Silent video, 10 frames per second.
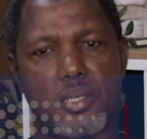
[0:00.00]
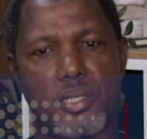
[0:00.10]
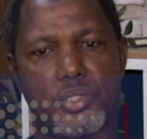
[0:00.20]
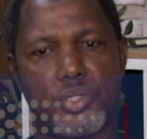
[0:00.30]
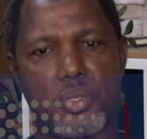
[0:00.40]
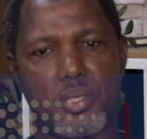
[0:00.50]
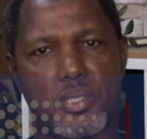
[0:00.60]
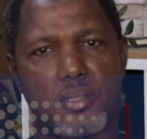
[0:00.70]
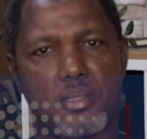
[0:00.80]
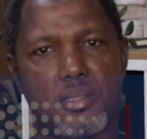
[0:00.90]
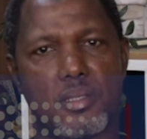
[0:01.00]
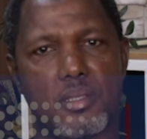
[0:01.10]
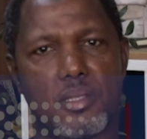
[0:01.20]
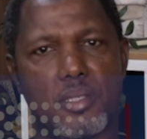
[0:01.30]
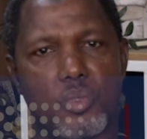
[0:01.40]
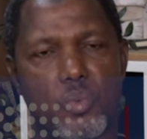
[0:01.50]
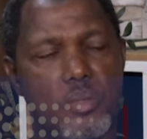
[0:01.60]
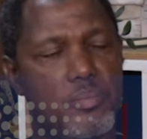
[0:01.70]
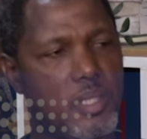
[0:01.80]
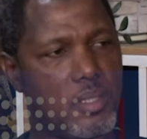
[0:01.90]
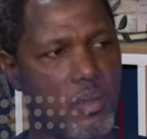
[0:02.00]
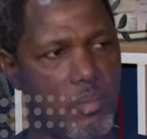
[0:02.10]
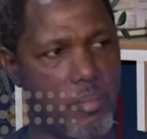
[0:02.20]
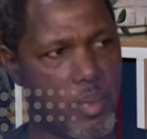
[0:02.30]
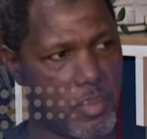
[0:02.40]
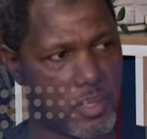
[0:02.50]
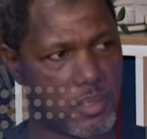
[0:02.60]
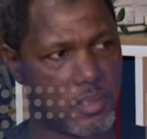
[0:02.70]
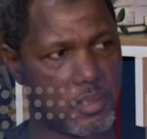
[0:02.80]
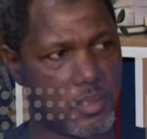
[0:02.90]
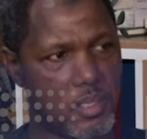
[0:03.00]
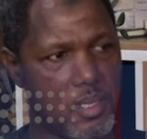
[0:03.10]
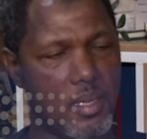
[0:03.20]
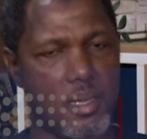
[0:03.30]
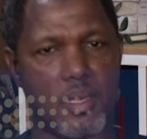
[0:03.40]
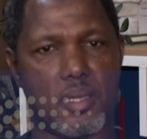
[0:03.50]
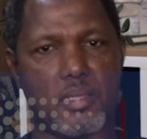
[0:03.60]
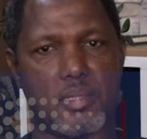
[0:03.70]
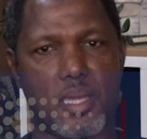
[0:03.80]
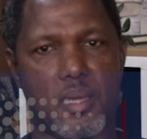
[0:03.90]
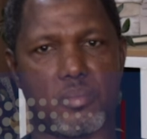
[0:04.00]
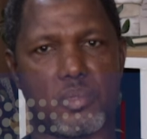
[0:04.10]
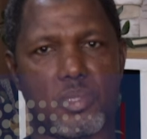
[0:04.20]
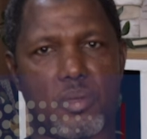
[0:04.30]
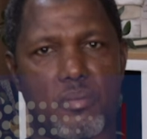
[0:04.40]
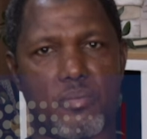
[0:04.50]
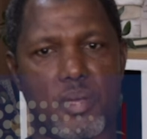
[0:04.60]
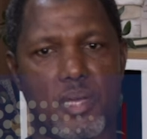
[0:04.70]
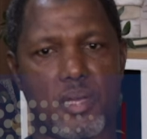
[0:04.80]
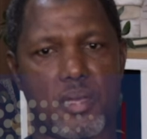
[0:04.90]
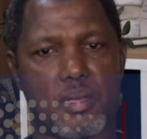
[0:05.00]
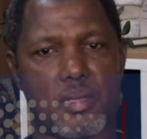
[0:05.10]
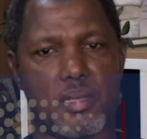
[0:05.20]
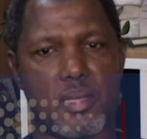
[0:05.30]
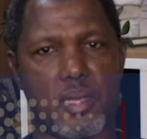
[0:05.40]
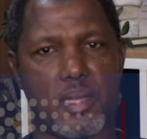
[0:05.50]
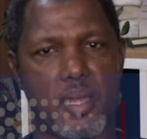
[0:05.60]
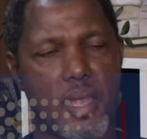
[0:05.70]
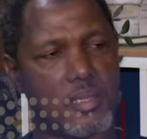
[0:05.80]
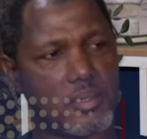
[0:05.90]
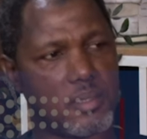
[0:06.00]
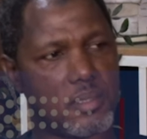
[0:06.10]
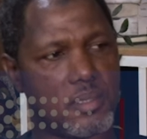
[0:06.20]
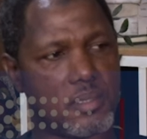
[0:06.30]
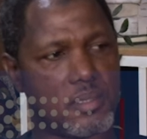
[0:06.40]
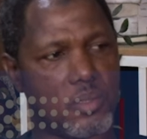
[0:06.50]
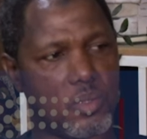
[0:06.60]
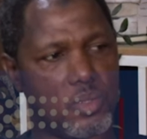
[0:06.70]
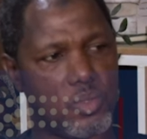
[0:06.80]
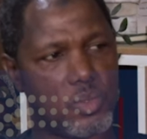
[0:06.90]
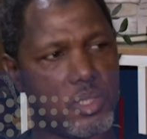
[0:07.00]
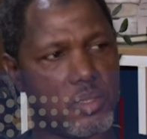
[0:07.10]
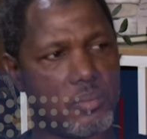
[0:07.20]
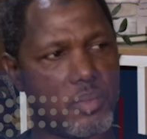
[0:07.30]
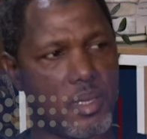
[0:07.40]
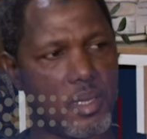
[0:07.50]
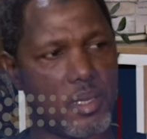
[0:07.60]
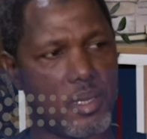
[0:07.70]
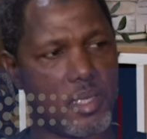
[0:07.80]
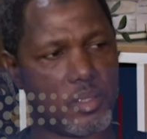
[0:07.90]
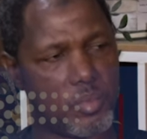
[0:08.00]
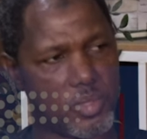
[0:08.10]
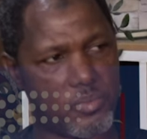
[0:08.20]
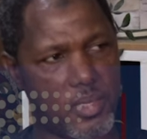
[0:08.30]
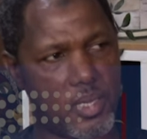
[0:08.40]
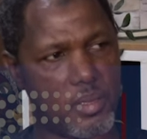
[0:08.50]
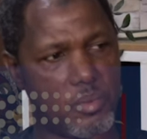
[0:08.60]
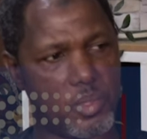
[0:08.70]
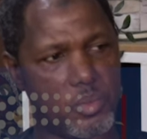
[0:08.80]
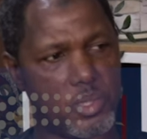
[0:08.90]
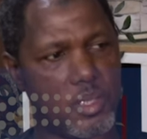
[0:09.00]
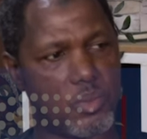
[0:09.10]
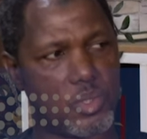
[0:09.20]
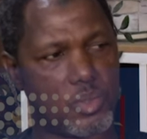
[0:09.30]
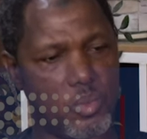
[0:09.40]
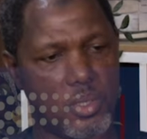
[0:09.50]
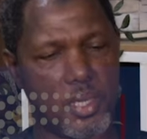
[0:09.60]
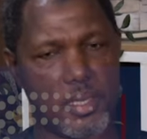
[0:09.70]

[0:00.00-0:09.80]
ensuring the well-being of members in terms of enhanced conducive atmosphere with which they are going to work,